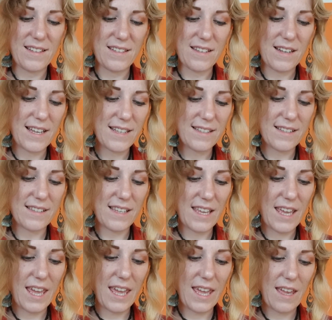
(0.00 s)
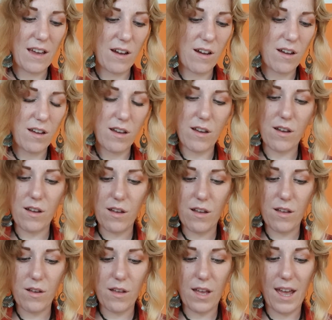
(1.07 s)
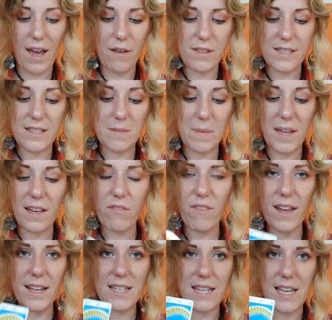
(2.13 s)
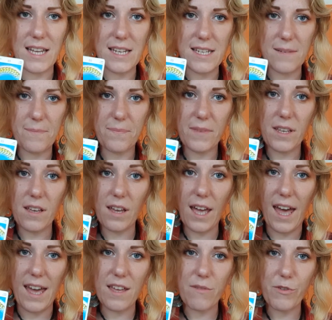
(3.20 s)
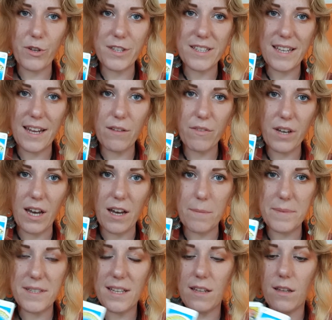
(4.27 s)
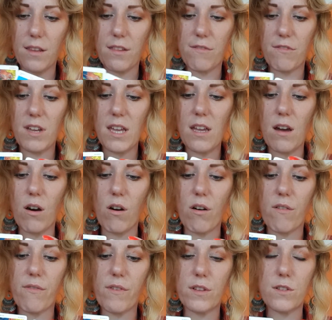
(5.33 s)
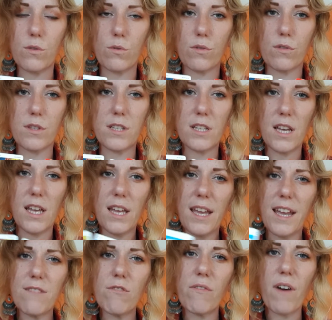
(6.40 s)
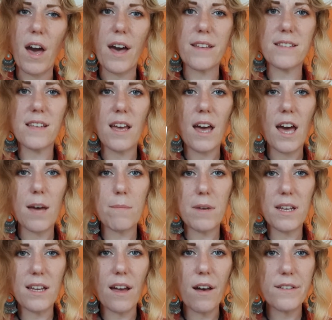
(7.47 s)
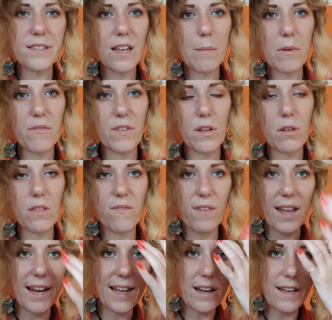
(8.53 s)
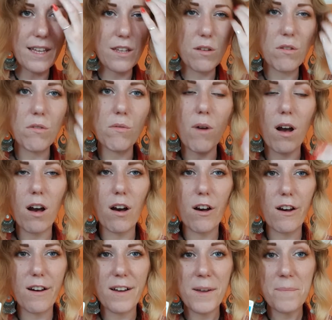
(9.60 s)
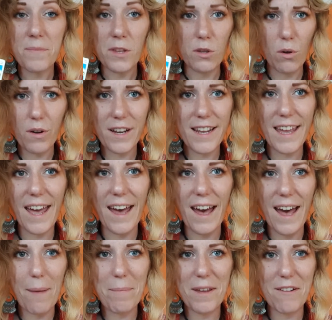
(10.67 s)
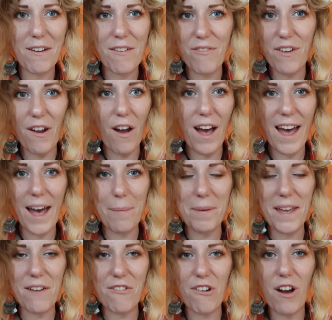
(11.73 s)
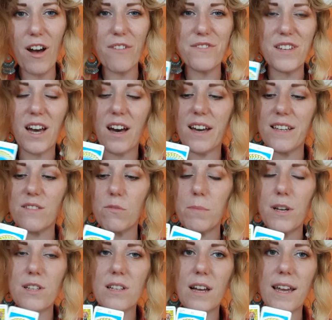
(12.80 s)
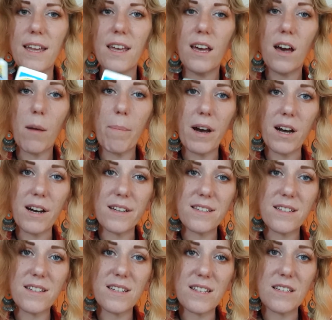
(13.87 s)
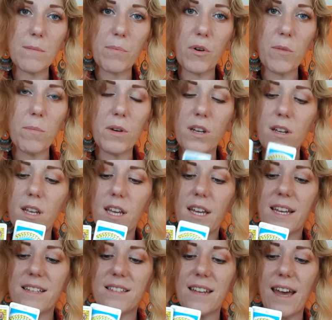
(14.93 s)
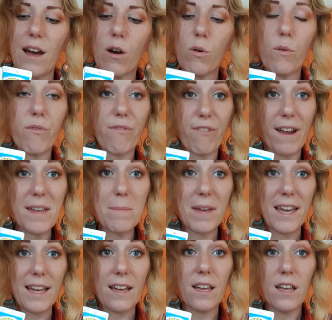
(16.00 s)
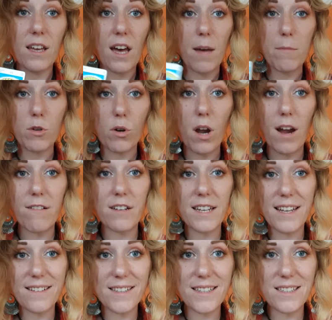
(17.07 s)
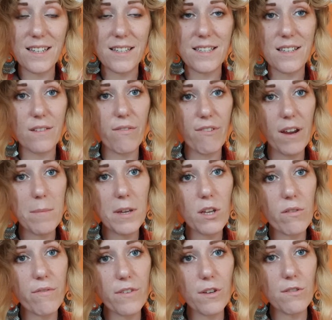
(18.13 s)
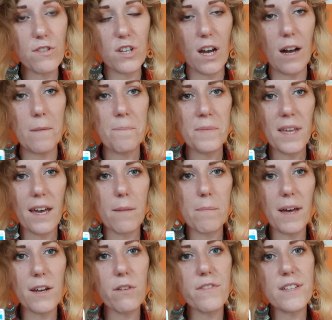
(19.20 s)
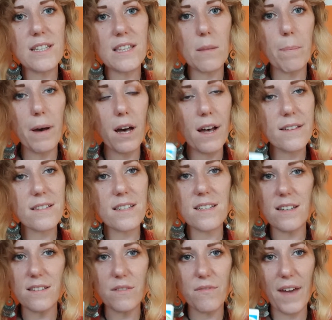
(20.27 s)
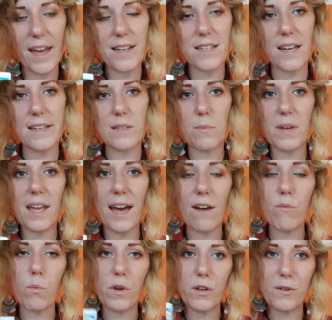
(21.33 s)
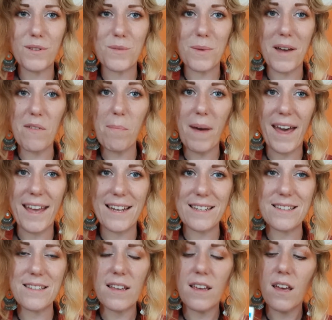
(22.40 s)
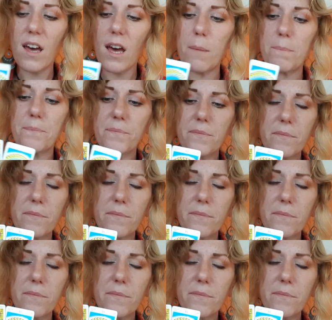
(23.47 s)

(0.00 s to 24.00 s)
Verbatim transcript: so let's see how this is being affected Okay, you've got the Ten of Cups and the Three of Swords in reverse. Um, are some of you feeling like you are not going to get a happy ever, happy ever after? It's almost like a past disappointment is now framing um, your current existence. It's framing your future. Um, and obviously the past, it does affect us. We have wounds, we have pains. Um,